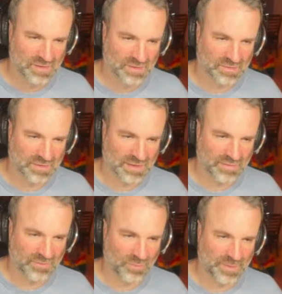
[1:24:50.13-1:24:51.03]
Now
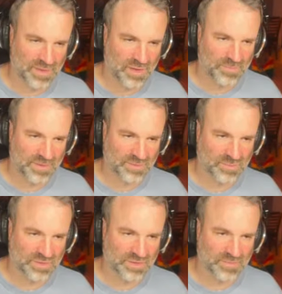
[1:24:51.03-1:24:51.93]
there will be no
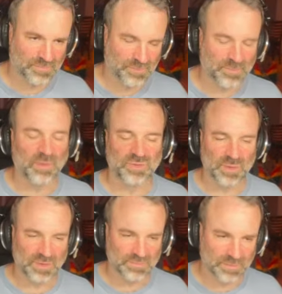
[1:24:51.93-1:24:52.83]
pulse
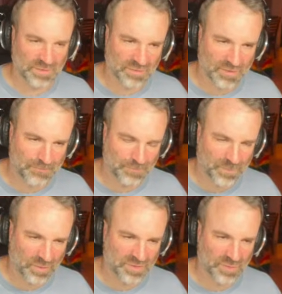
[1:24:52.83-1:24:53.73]
width
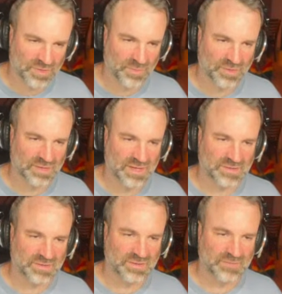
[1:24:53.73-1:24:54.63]

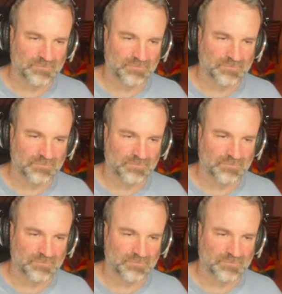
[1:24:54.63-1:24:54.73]
modulation.